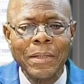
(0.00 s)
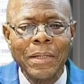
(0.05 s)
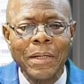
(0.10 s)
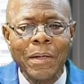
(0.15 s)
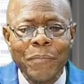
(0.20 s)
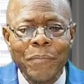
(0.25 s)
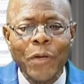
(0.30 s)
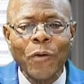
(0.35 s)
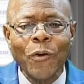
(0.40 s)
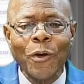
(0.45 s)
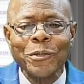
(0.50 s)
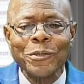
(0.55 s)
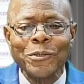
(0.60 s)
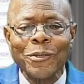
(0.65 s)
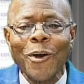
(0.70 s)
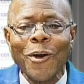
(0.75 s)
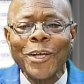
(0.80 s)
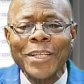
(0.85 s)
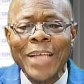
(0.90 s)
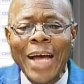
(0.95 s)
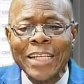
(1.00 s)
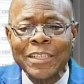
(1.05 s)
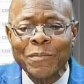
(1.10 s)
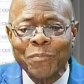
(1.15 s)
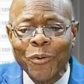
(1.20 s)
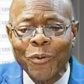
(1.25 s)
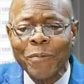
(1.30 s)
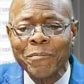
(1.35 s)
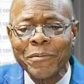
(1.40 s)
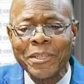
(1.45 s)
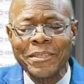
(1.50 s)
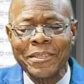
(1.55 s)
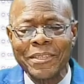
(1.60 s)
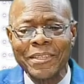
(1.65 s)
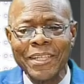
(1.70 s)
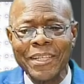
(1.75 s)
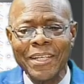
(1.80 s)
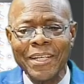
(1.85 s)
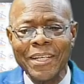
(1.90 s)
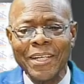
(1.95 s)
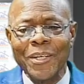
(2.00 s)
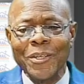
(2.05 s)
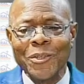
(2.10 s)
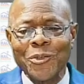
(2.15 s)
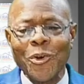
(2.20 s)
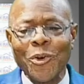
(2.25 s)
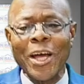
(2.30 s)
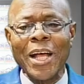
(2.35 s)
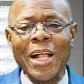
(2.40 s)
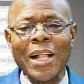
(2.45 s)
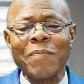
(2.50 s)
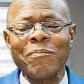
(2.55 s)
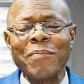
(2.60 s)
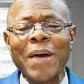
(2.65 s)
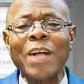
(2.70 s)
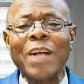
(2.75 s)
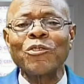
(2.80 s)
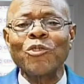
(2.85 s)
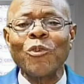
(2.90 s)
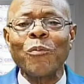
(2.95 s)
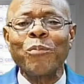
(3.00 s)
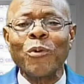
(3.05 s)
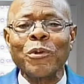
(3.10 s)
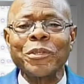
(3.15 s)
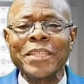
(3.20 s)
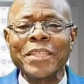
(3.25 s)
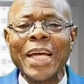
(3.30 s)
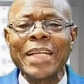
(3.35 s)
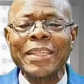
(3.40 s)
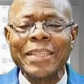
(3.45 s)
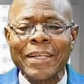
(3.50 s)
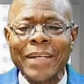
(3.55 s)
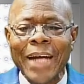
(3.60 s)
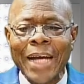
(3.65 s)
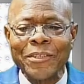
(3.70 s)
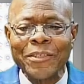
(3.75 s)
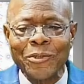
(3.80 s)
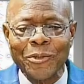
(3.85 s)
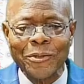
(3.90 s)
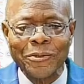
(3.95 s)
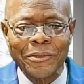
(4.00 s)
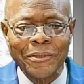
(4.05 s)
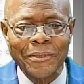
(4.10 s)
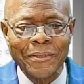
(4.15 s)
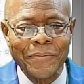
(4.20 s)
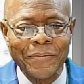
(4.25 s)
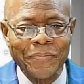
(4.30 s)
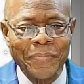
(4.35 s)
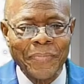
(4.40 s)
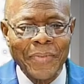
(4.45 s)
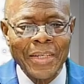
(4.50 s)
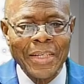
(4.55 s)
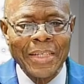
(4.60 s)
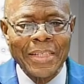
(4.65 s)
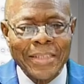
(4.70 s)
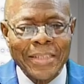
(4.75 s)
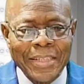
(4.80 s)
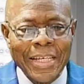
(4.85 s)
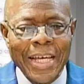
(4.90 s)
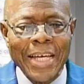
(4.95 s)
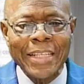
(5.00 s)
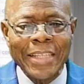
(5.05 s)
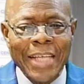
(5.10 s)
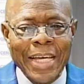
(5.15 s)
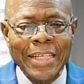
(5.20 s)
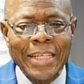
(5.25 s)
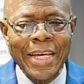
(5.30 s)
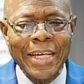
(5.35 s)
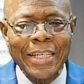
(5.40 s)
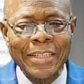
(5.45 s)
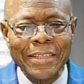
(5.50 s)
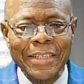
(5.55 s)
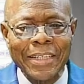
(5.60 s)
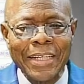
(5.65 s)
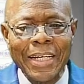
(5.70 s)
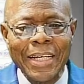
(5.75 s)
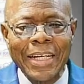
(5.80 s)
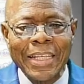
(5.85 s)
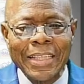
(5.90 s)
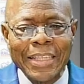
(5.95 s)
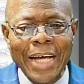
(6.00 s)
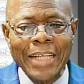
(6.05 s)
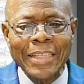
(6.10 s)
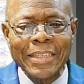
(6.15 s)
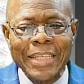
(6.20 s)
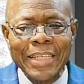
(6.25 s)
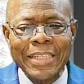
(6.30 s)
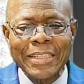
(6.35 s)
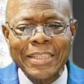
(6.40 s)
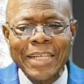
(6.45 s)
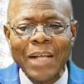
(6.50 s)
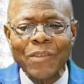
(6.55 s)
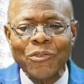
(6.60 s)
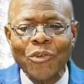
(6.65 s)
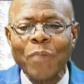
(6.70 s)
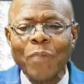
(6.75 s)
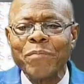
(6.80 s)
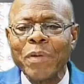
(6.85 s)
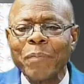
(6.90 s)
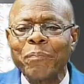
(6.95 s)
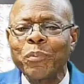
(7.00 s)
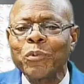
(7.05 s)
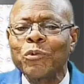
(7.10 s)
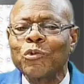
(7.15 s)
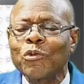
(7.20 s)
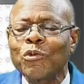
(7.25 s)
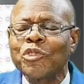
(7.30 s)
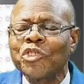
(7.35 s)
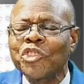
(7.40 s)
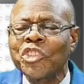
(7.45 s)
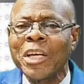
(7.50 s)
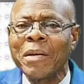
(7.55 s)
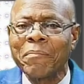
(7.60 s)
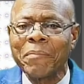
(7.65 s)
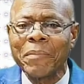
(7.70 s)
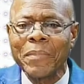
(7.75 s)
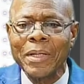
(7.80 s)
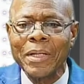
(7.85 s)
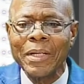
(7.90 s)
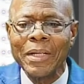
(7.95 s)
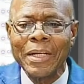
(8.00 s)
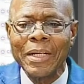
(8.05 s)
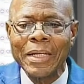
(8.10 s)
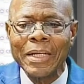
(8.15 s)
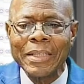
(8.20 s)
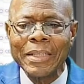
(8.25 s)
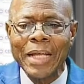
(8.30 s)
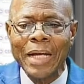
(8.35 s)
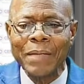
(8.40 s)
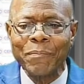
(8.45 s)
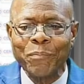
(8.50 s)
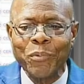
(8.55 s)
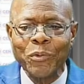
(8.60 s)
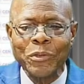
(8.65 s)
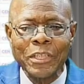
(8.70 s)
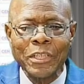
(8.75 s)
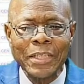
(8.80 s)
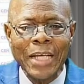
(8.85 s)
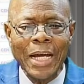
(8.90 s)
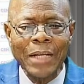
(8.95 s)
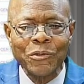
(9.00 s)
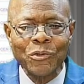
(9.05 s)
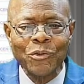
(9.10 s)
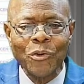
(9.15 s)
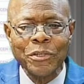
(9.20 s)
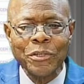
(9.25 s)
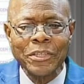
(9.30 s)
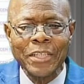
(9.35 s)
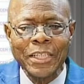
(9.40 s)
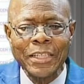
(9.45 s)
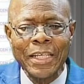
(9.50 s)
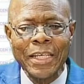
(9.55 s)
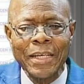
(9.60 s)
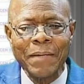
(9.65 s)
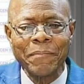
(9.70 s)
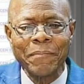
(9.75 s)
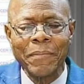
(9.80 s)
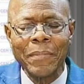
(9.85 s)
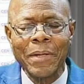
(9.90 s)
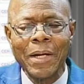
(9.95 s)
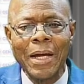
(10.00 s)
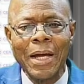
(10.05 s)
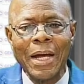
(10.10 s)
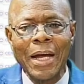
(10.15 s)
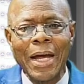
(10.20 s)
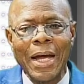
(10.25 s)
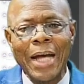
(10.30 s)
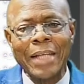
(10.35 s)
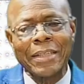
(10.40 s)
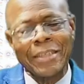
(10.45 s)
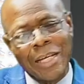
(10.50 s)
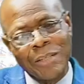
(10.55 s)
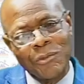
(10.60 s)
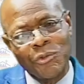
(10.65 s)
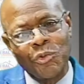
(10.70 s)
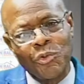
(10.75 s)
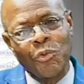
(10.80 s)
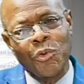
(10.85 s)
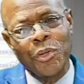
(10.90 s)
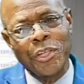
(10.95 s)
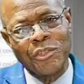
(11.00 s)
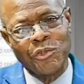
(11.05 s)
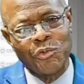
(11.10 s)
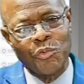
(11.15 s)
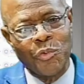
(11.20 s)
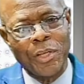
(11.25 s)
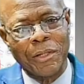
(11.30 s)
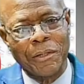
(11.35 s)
Because God has promised to help and to protect the righteous, saying again that they shall not be put to shame that put their trust in him and that do his will.